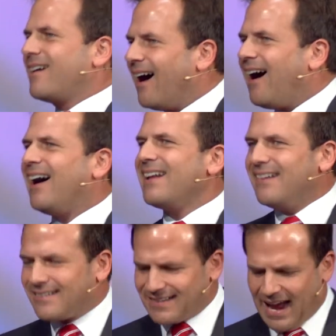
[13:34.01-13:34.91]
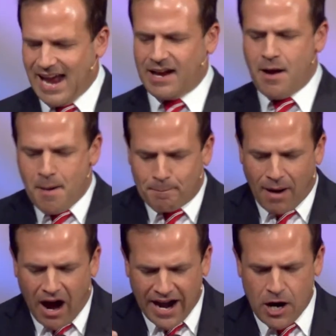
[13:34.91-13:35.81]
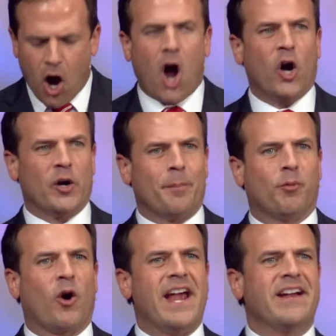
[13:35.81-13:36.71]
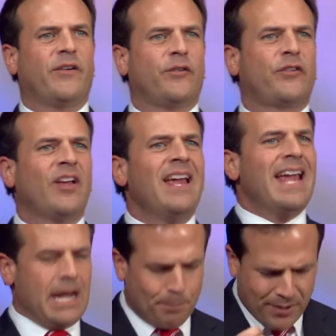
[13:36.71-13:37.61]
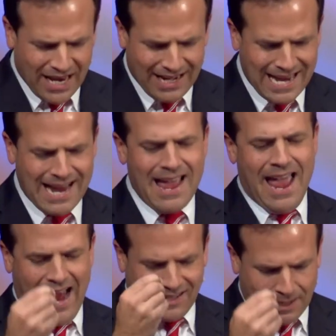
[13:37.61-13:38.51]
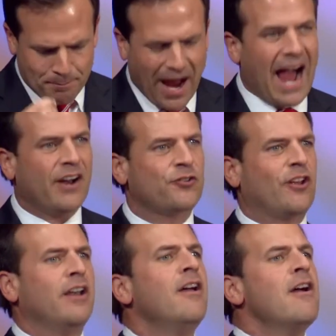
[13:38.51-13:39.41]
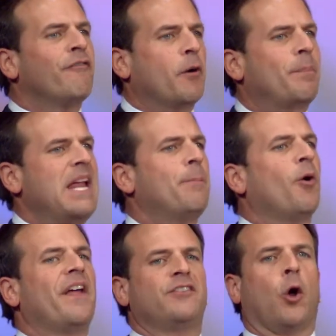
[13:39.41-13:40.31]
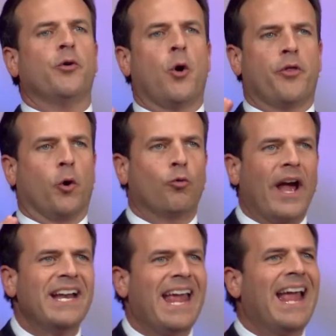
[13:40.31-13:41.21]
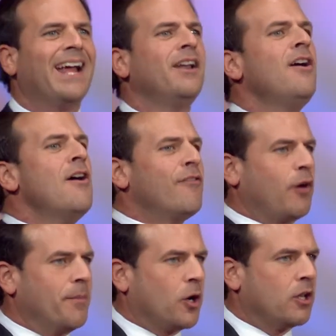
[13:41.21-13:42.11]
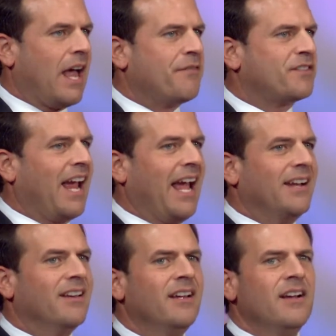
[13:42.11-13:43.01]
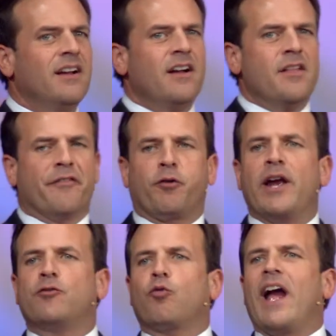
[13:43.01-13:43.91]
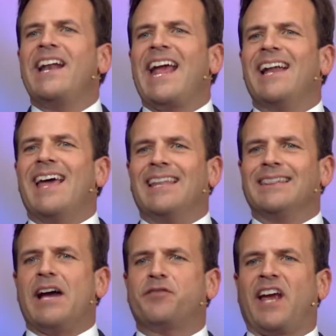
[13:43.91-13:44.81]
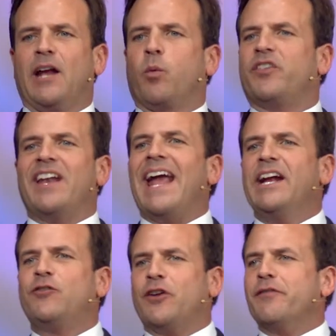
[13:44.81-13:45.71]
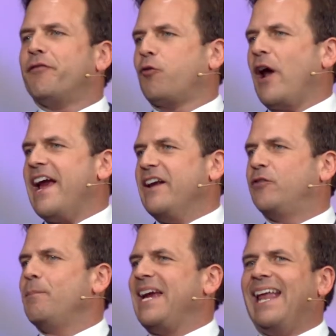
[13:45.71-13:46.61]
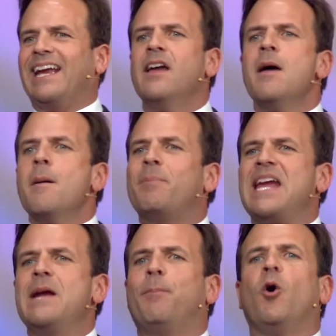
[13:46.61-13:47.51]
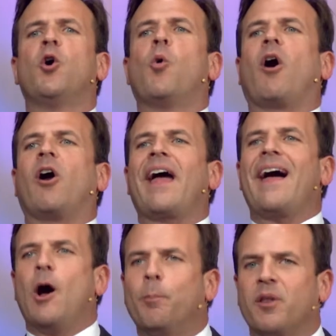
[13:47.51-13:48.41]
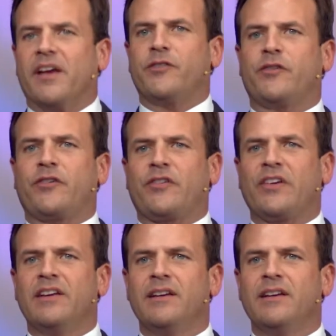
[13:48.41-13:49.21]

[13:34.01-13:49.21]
God is saying, My heart breaks in pity and compassion for people that don't know their right hand from their left hand. The phrase right hand and left hand was an ancient phrase meaning people who are helpless.